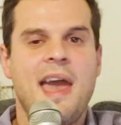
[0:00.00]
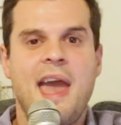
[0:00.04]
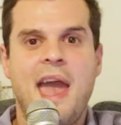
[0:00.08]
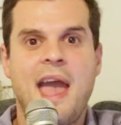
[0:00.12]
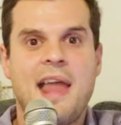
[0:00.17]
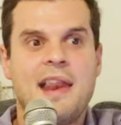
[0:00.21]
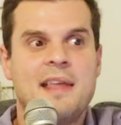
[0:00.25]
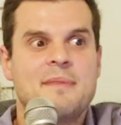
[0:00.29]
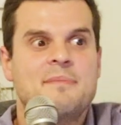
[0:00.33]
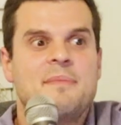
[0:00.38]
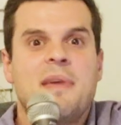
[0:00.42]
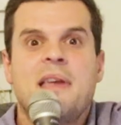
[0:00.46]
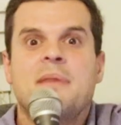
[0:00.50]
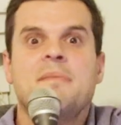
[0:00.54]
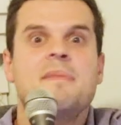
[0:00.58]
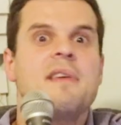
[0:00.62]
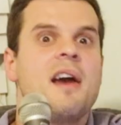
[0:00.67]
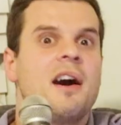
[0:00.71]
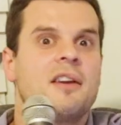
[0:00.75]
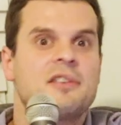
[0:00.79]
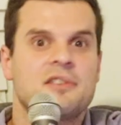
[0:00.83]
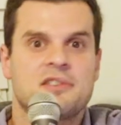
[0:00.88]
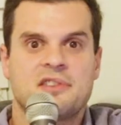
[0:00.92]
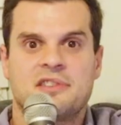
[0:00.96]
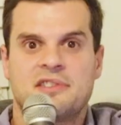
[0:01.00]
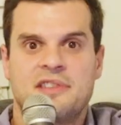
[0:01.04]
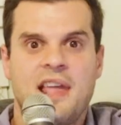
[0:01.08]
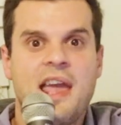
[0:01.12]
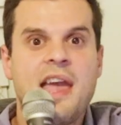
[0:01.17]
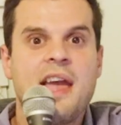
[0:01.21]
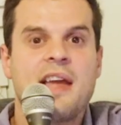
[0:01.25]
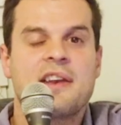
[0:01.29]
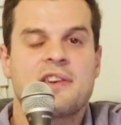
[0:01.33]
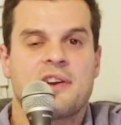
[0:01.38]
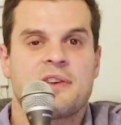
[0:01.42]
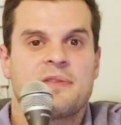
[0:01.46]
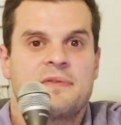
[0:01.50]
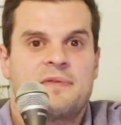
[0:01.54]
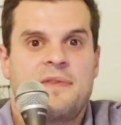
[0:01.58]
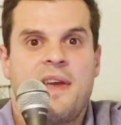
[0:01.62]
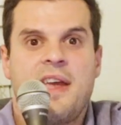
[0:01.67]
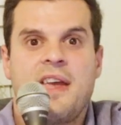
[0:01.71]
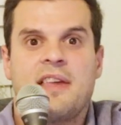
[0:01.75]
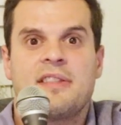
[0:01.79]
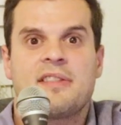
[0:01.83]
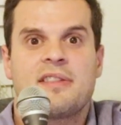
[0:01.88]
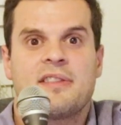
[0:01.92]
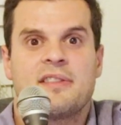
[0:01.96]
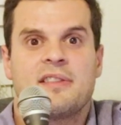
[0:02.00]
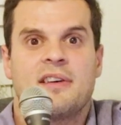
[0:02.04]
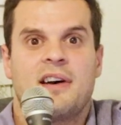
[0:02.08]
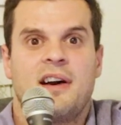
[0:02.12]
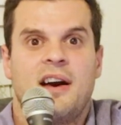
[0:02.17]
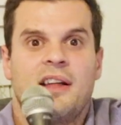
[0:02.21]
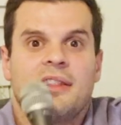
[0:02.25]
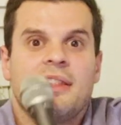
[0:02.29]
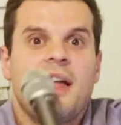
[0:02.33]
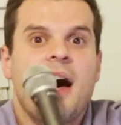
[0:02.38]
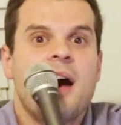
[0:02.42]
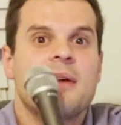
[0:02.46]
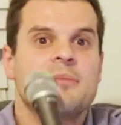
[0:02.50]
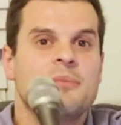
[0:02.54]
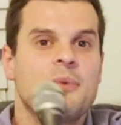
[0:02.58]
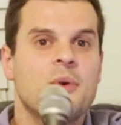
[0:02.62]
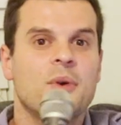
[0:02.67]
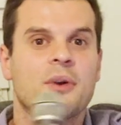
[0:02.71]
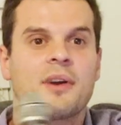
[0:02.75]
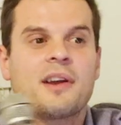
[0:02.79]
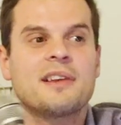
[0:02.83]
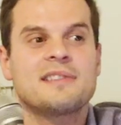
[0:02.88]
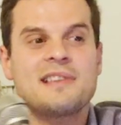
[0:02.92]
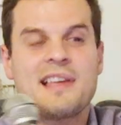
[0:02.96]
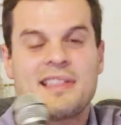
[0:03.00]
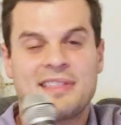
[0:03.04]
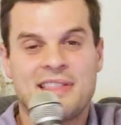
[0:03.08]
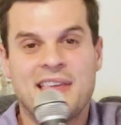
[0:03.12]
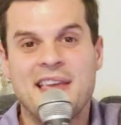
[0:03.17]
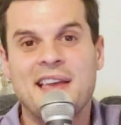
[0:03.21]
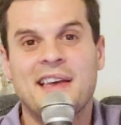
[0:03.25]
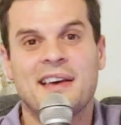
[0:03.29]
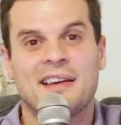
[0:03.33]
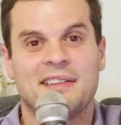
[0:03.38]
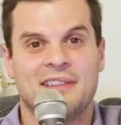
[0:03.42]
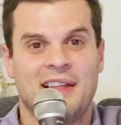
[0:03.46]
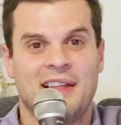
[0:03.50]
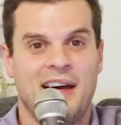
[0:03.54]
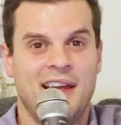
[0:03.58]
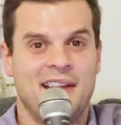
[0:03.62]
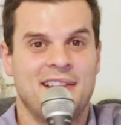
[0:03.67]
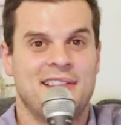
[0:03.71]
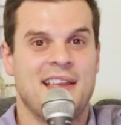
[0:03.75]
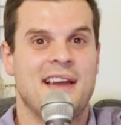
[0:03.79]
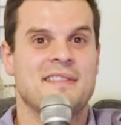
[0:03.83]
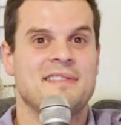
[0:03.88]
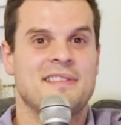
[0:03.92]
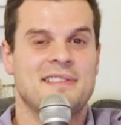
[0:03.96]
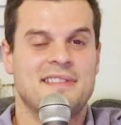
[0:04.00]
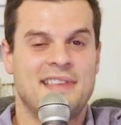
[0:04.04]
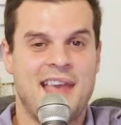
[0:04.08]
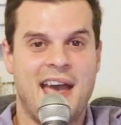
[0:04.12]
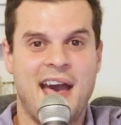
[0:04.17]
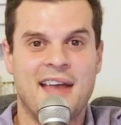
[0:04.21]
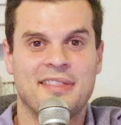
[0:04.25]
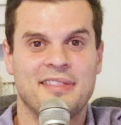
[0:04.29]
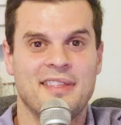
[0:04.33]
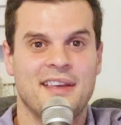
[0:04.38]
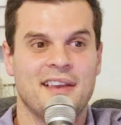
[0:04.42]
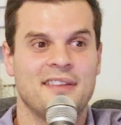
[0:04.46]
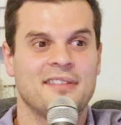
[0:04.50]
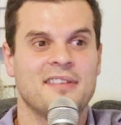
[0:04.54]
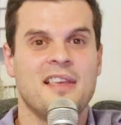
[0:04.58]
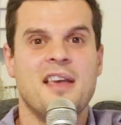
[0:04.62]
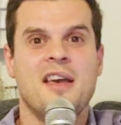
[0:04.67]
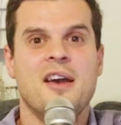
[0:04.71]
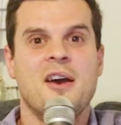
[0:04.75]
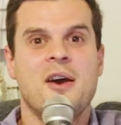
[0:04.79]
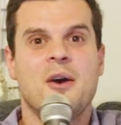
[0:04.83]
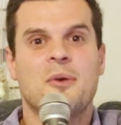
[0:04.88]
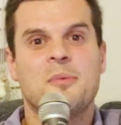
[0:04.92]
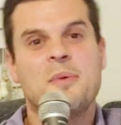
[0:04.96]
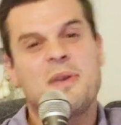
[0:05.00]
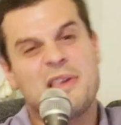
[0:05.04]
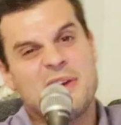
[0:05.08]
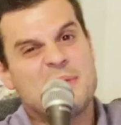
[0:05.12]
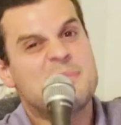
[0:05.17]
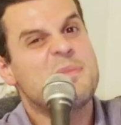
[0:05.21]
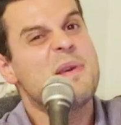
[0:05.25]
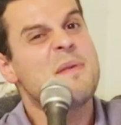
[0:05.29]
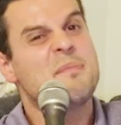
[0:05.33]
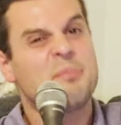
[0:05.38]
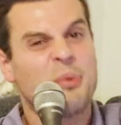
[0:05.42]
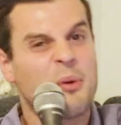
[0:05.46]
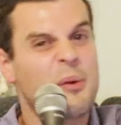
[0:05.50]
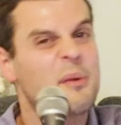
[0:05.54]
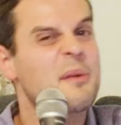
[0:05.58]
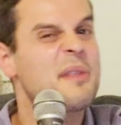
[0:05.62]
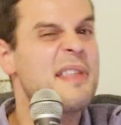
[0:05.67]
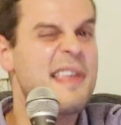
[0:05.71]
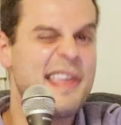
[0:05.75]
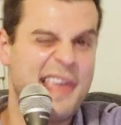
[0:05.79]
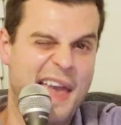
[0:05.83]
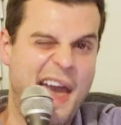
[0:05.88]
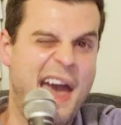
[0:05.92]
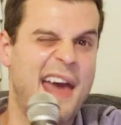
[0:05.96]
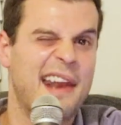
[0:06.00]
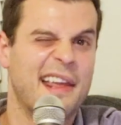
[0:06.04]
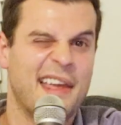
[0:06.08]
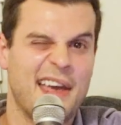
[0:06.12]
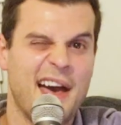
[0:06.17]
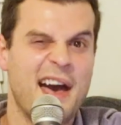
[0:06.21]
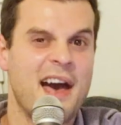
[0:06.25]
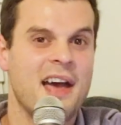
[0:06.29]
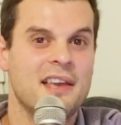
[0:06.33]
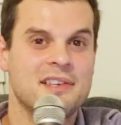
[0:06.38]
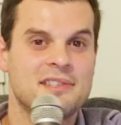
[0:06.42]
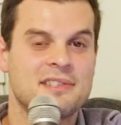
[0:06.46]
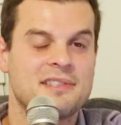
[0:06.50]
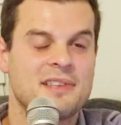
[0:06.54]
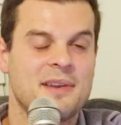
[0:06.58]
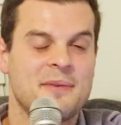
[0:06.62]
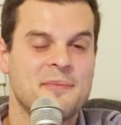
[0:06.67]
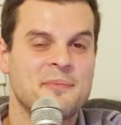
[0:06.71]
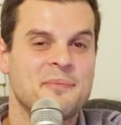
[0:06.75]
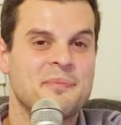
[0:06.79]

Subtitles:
And it made me understand our faith a lot more, because I think a lot of times as Catholics, we can be poorly catechized.